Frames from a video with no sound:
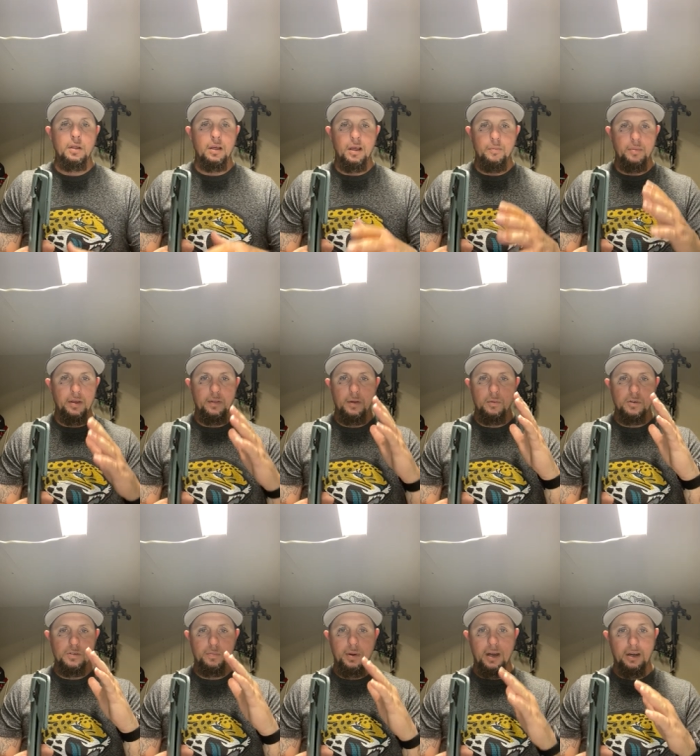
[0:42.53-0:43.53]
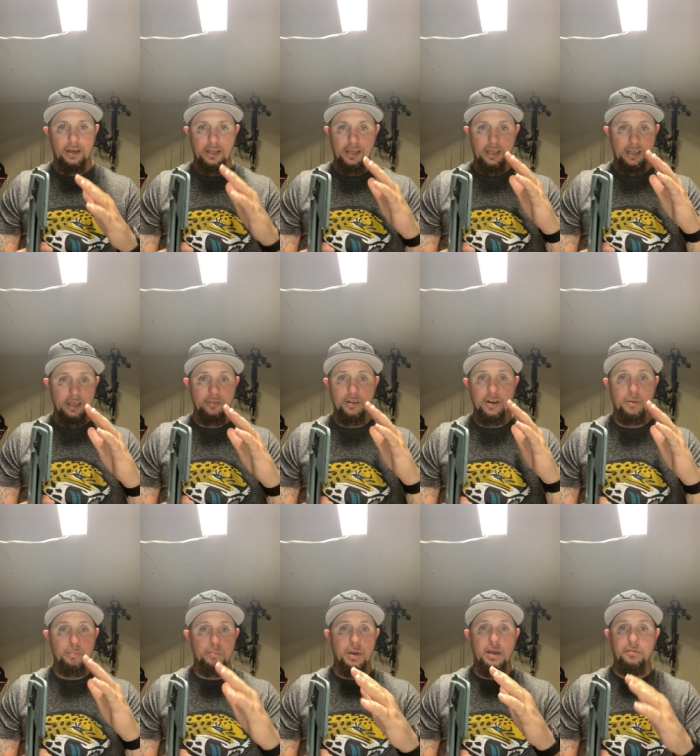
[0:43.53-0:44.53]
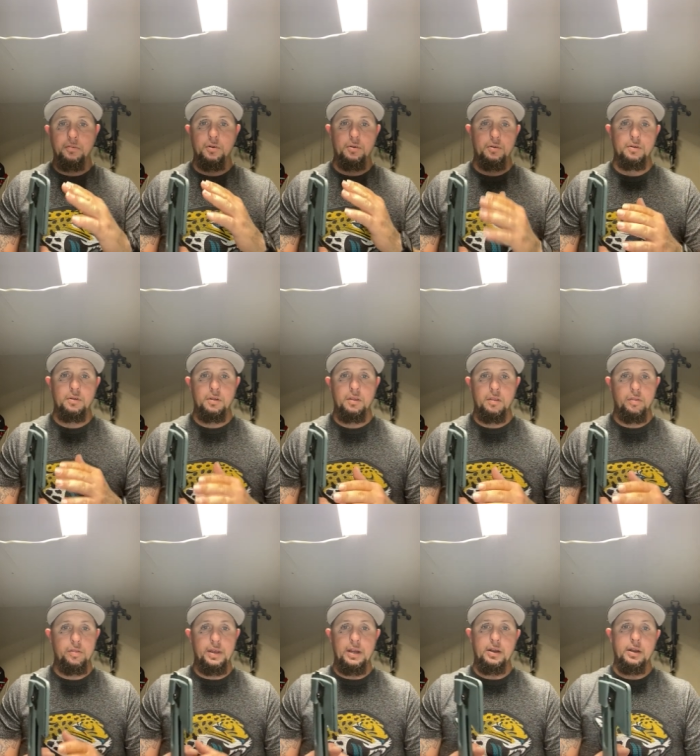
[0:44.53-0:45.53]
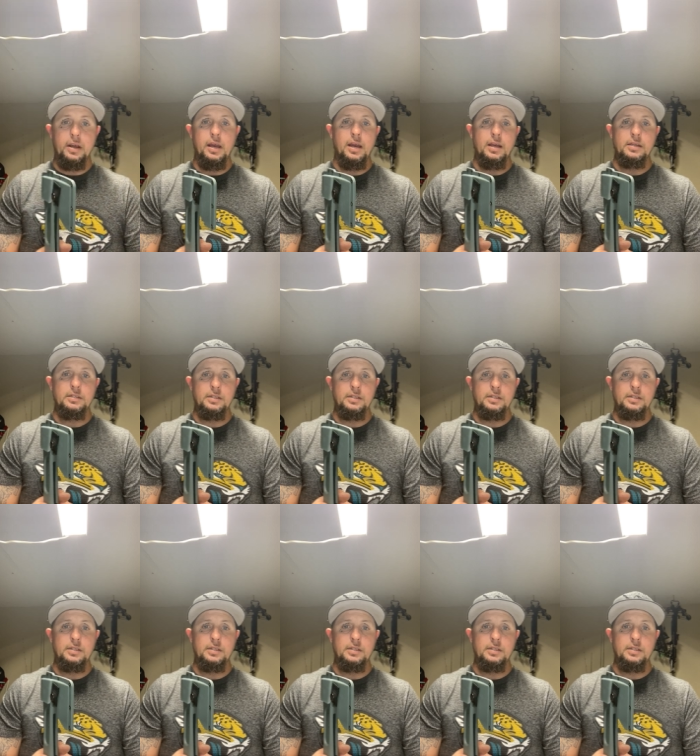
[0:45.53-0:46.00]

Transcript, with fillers: I mean, there was barely even a bevel there, guys.